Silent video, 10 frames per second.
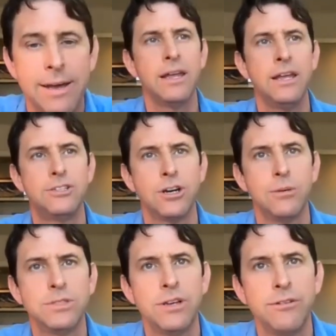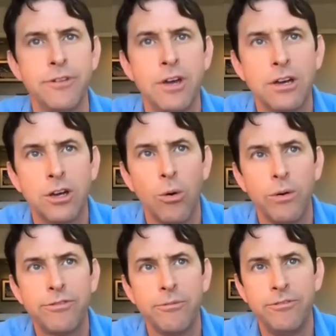In terms of
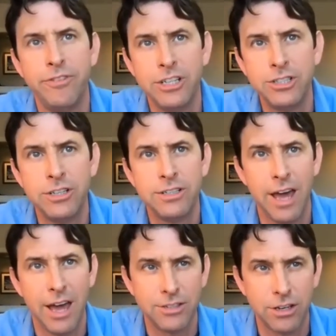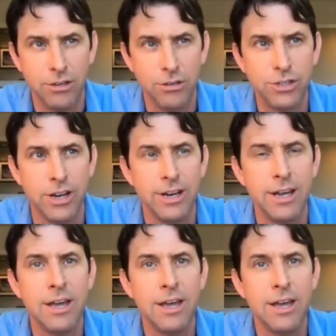going from vision to execution,